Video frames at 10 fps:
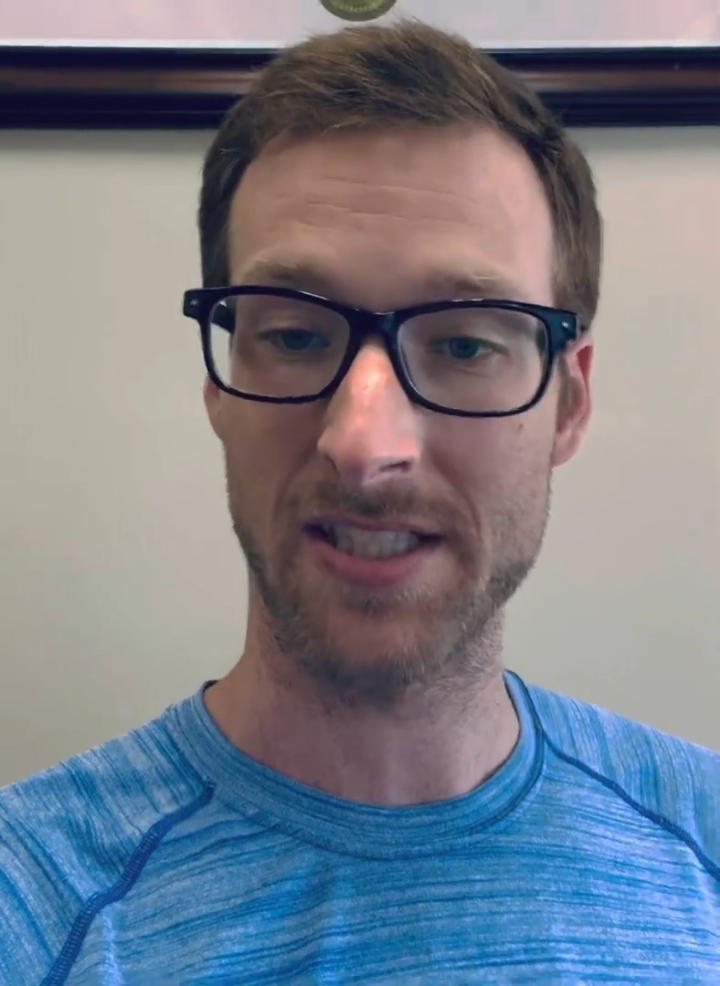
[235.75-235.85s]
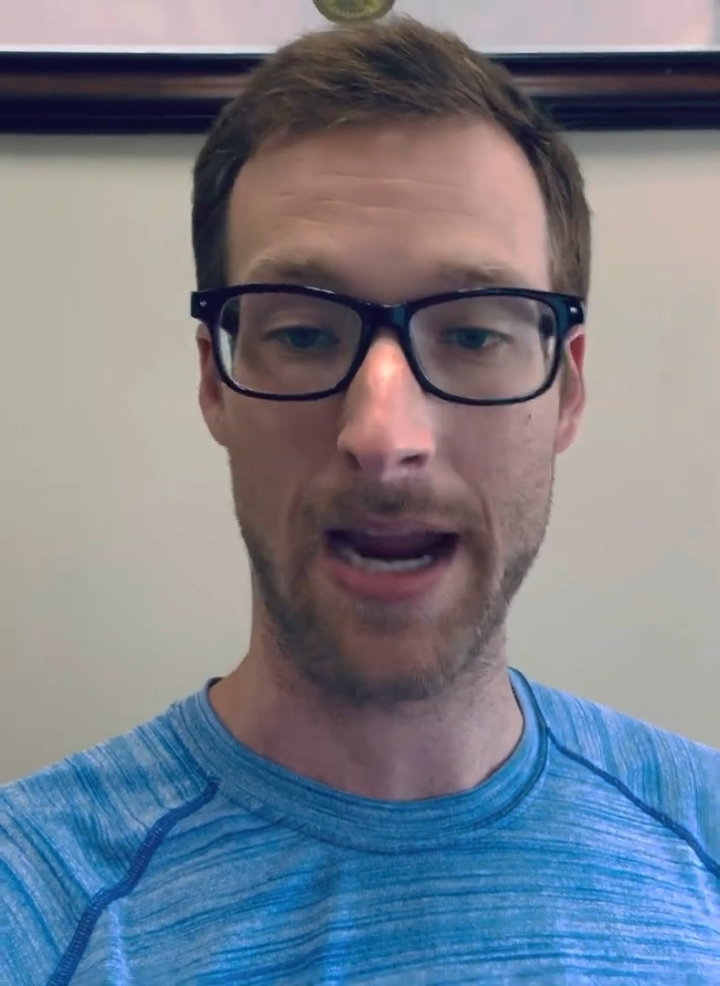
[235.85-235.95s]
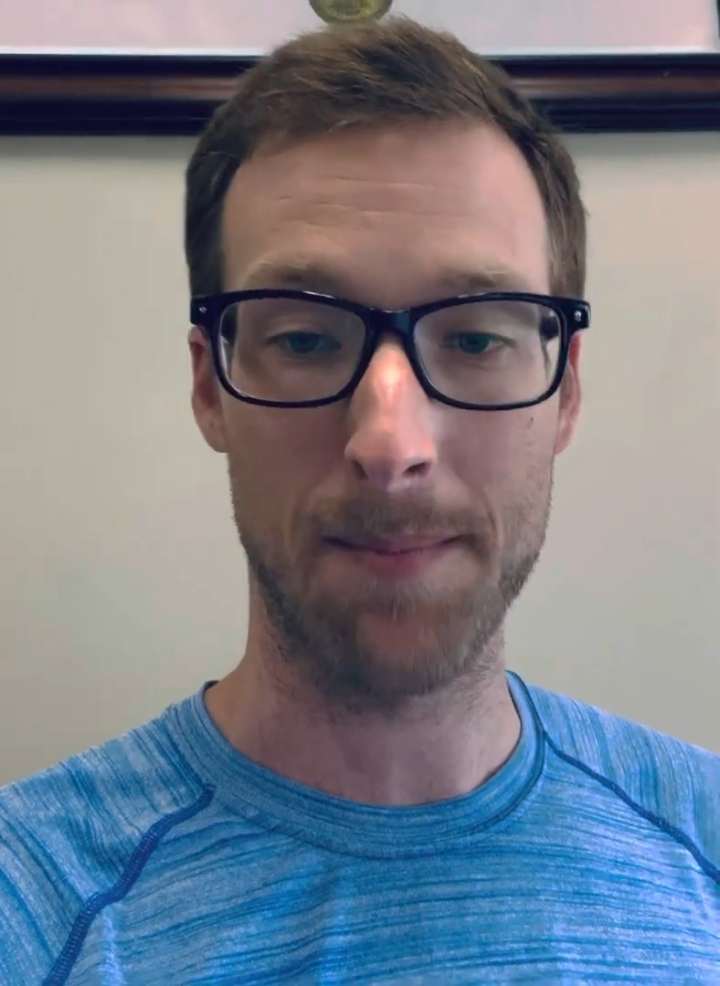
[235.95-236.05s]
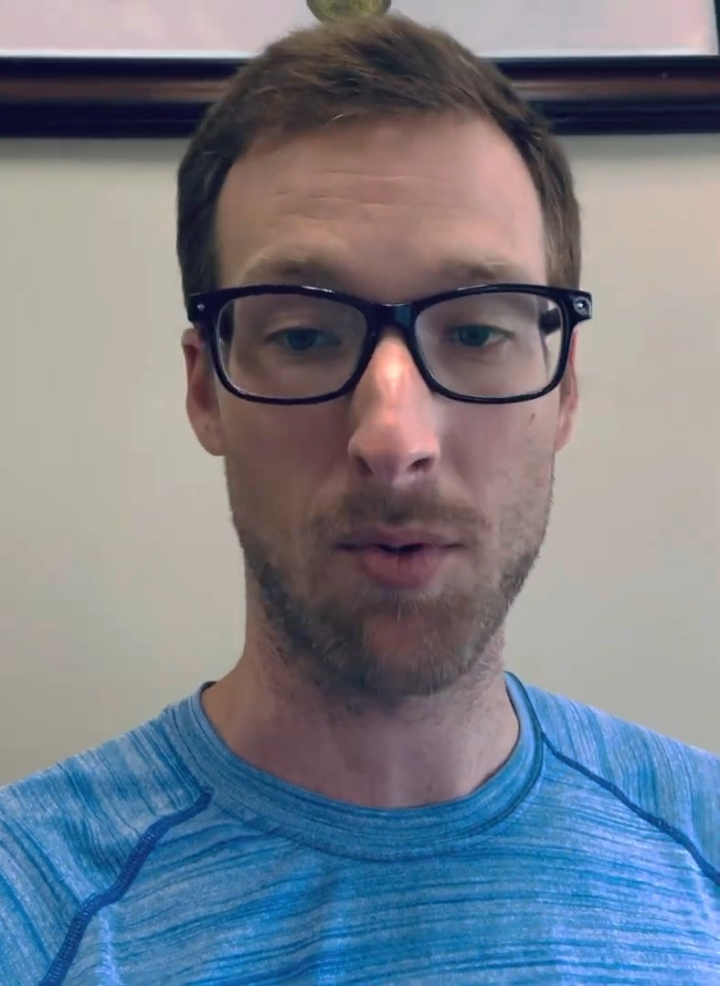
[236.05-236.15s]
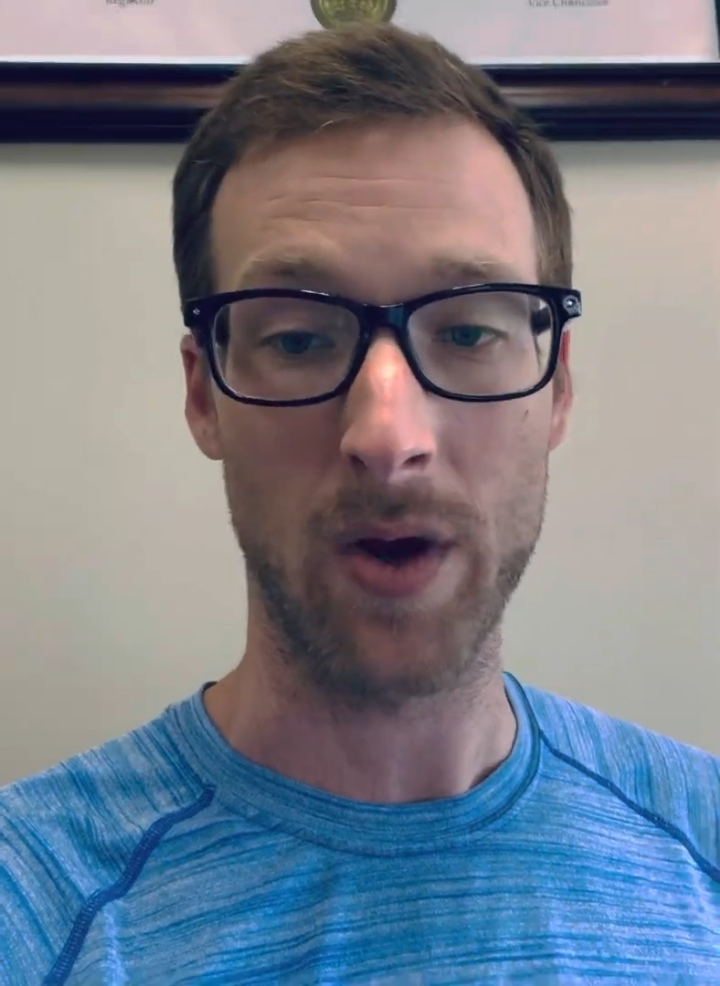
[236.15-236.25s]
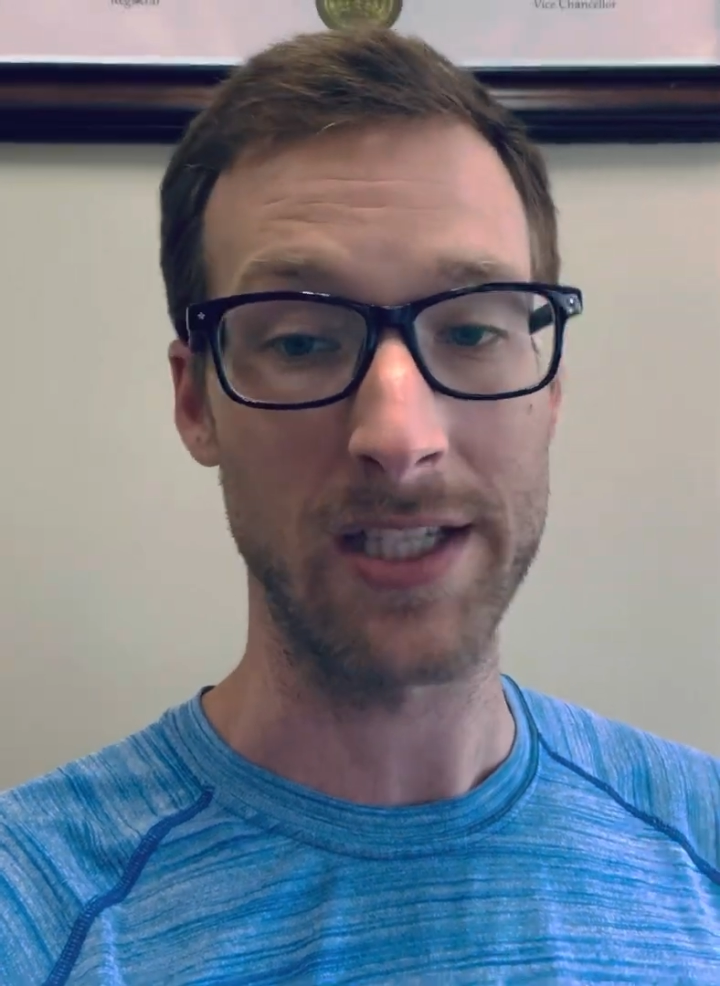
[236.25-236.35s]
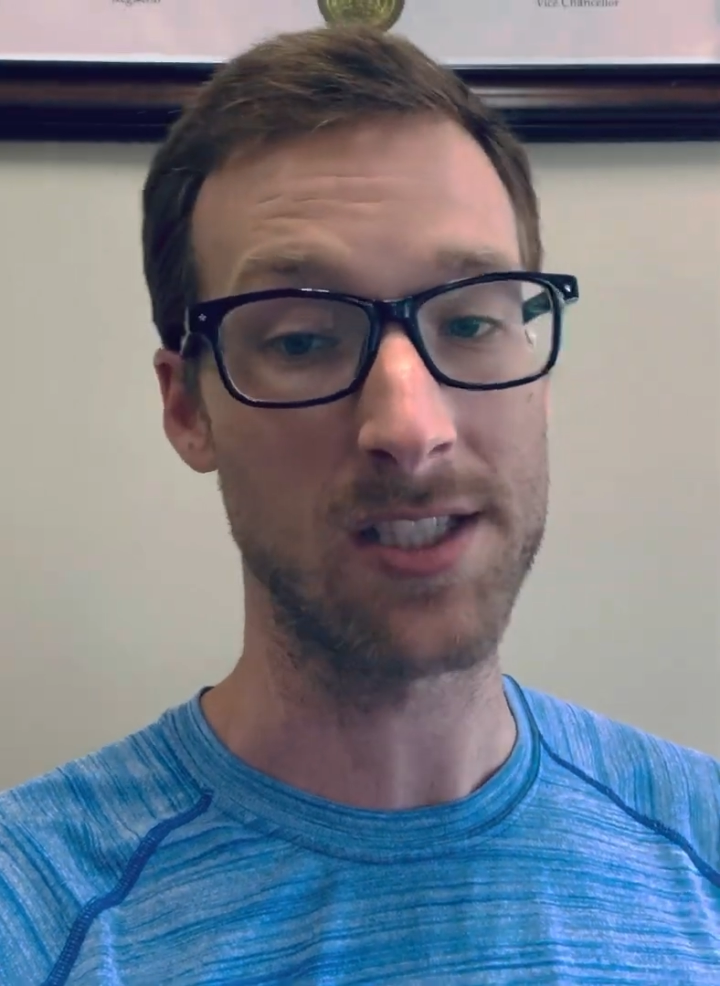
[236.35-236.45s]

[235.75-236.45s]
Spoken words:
standpoint.